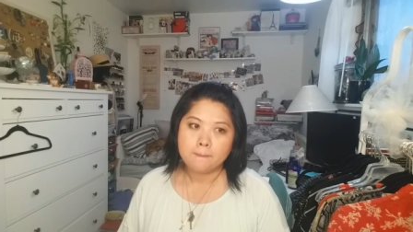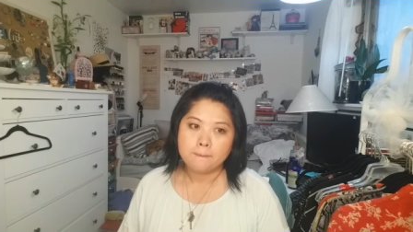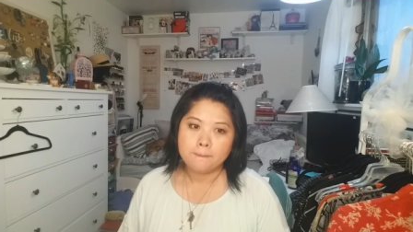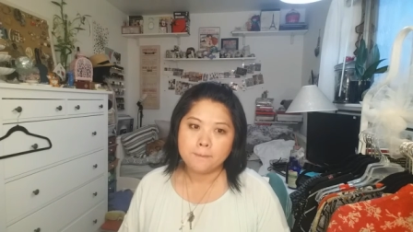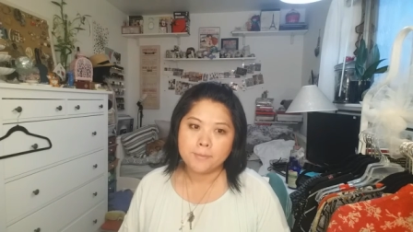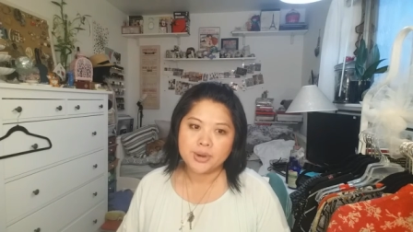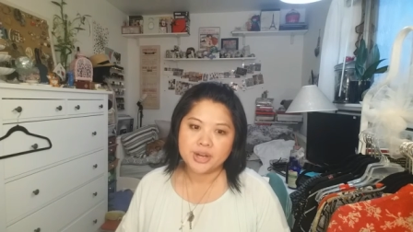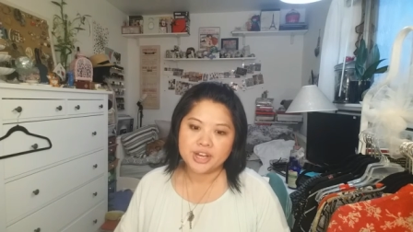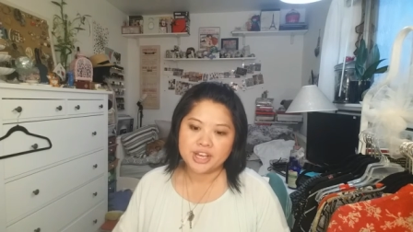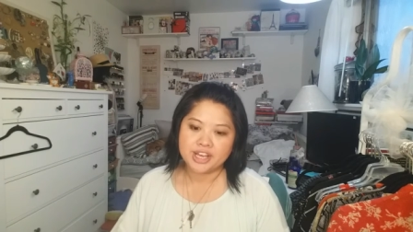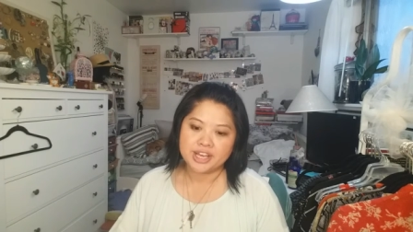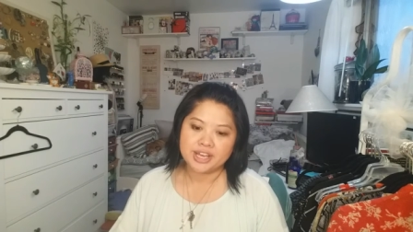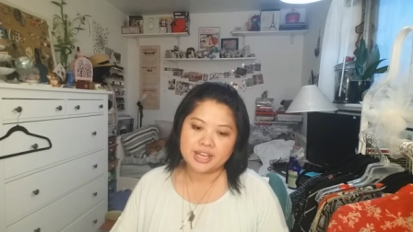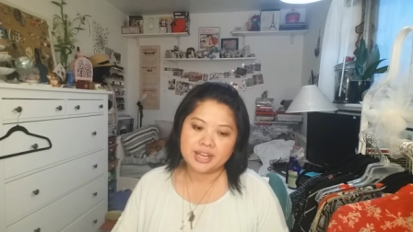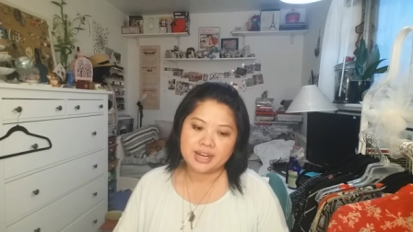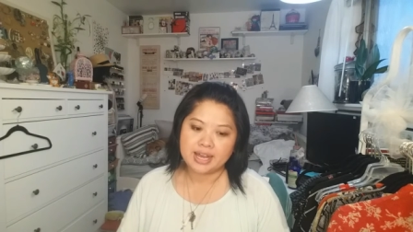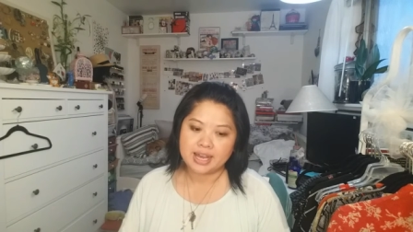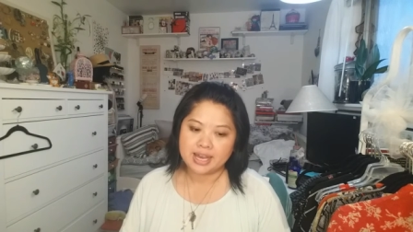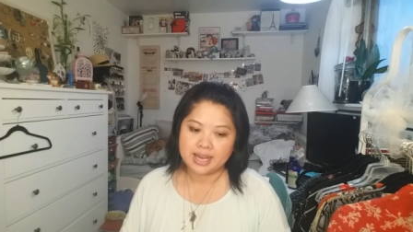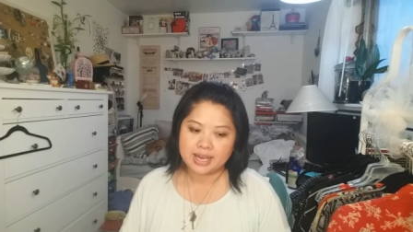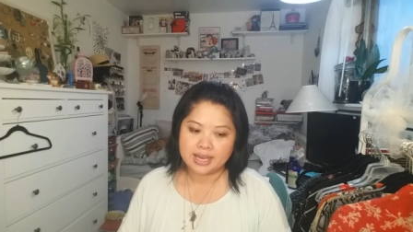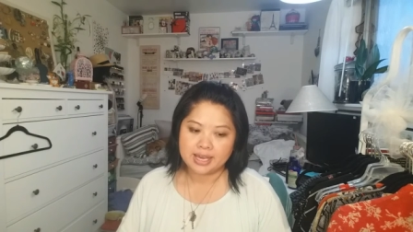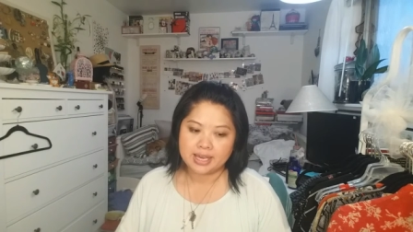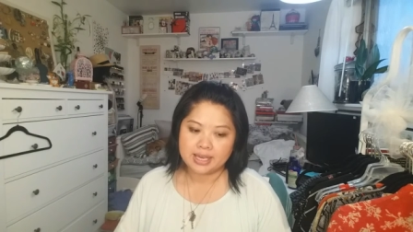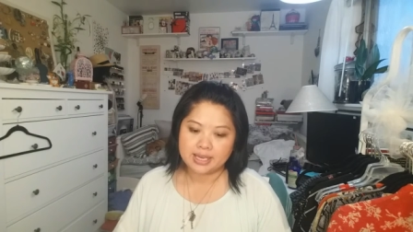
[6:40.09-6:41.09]
but
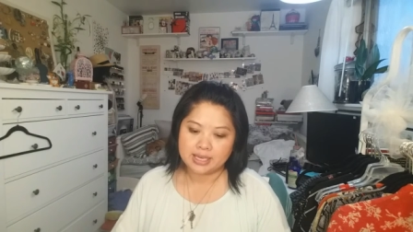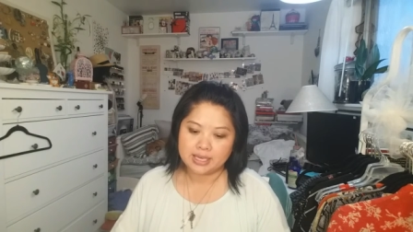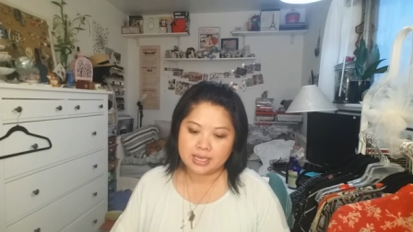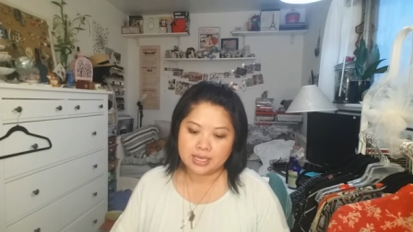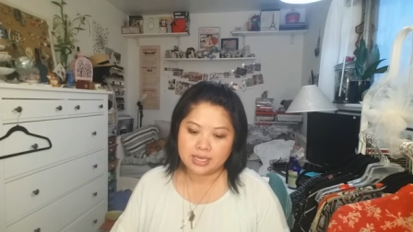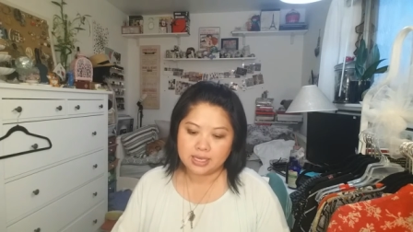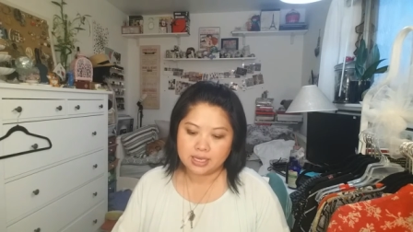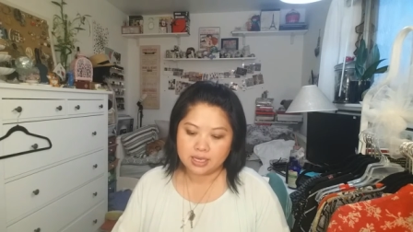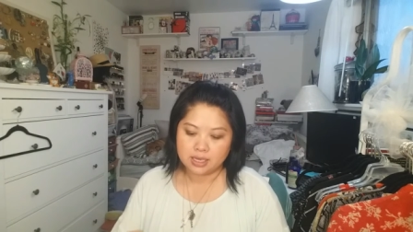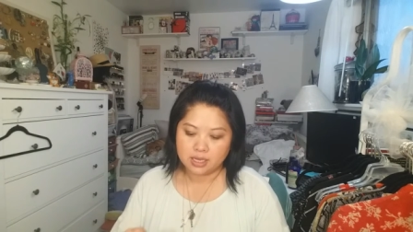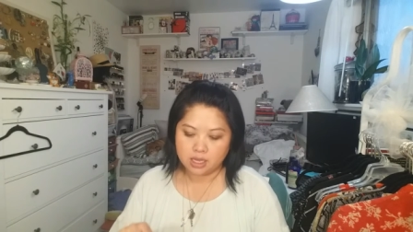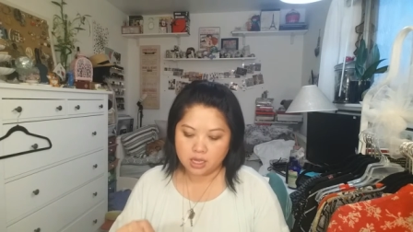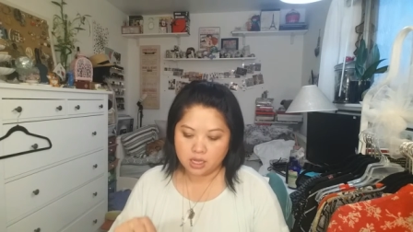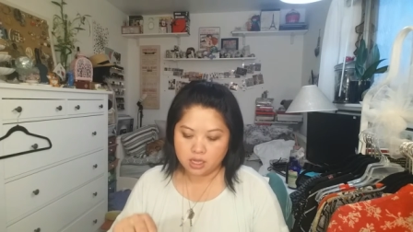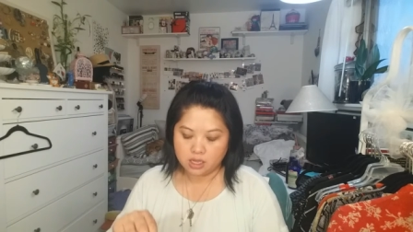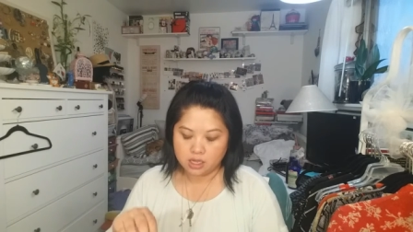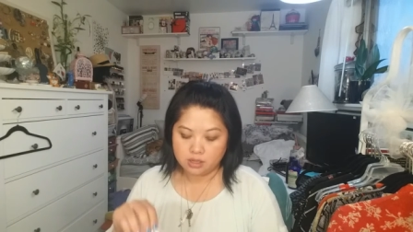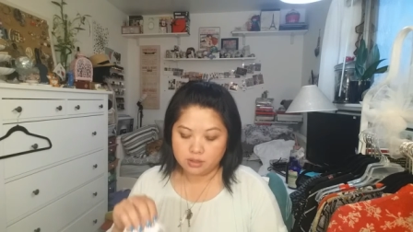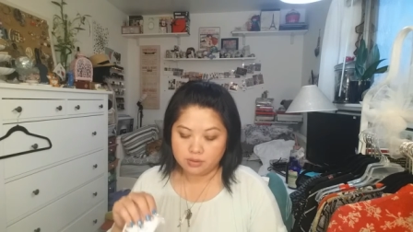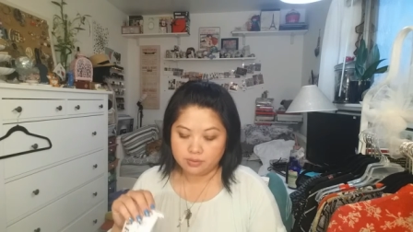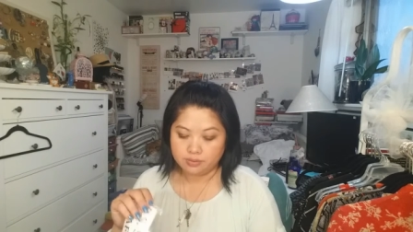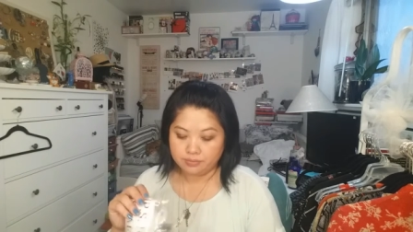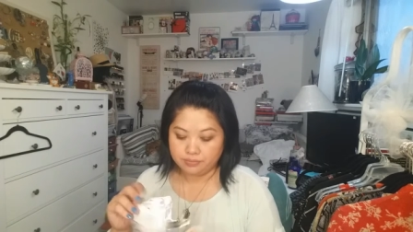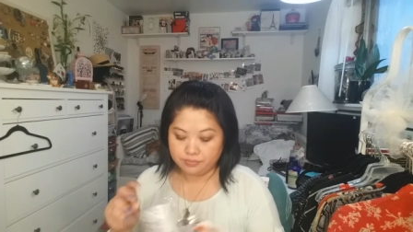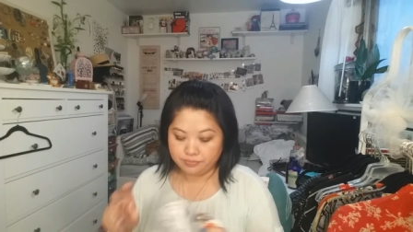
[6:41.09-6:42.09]
I
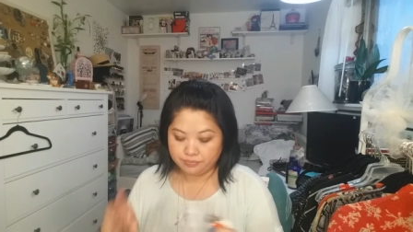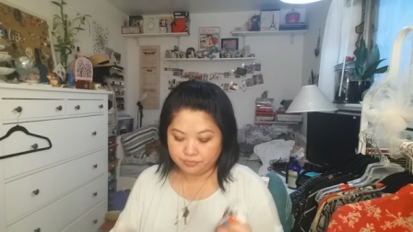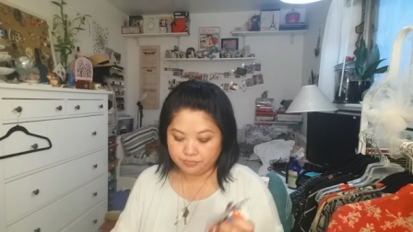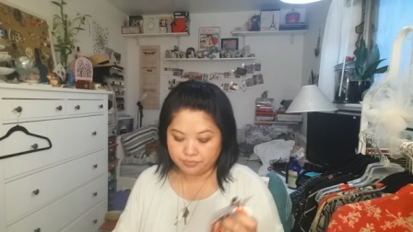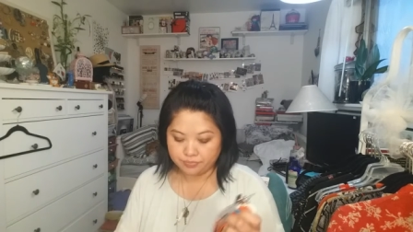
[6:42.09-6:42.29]
um,